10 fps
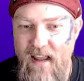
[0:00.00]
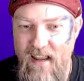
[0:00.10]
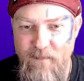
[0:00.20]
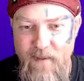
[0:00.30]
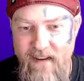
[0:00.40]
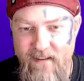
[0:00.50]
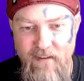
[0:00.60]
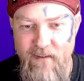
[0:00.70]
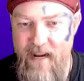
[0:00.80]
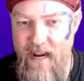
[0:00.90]
have made it
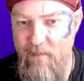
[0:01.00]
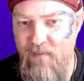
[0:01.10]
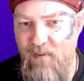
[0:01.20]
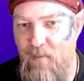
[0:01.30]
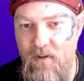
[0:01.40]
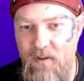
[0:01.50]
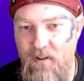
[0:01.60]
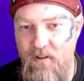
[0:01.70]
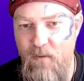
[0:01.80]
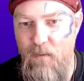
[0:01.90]
to a hamster
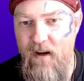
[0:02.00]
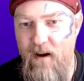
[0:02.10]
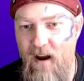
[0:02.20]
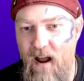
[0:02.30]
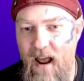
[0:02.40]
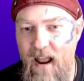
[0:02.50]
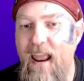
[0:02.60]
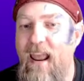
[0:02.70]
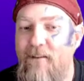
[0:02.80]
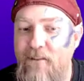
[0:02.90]
ball where
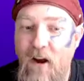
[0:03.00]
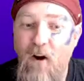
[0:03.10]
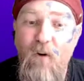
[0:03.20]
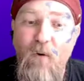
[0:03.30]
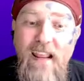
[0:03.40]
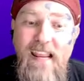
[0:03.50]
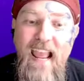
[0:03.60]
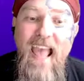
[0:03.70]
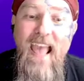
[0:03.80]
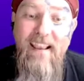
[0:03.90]
I have
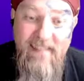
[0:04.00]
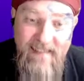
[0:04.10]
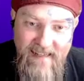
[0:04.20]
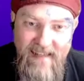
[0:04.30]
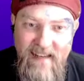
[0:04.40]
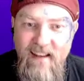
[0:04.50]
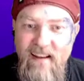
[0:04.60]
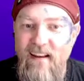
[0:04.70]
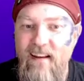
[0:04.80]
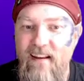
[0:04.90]
already exited
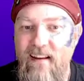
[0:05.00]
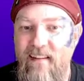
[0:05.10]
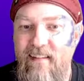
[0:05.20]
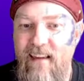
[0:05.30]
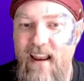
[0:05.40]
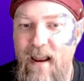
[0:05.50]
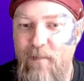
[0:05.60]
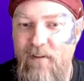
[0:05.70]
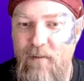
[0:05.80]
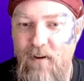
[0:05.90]
said
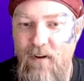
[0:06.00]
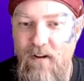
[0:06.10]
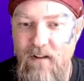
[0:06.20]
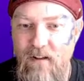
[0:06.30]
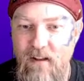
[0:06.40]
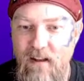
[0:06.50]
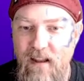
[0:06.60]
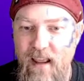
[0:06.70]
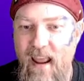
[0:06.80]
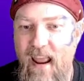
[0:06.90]
hamster ball
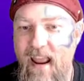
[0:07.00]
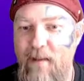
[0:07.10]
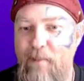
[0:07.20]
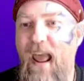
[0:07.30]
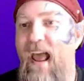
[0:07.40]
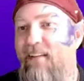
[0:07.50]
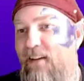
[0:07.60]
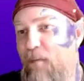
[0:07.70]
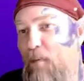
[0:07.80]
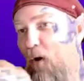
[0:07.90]
and
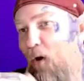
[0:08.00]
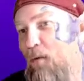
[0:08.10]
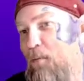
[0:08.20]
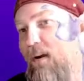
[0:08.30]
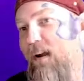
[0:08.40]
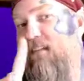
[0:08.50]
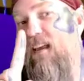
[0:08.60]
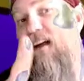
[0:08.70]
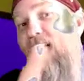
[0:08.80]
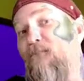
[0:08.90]
passed up all the bricks
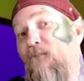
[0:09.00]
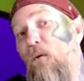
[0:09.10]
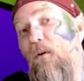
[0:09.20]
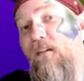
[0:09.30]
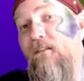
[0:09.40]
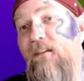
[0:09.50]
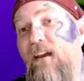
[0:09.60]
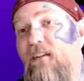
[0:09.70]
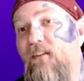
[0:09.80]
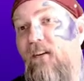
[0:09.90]
for the
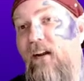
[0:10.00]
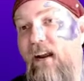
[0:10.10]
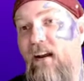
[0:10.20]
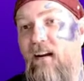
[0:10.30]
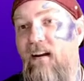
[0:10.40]
victory.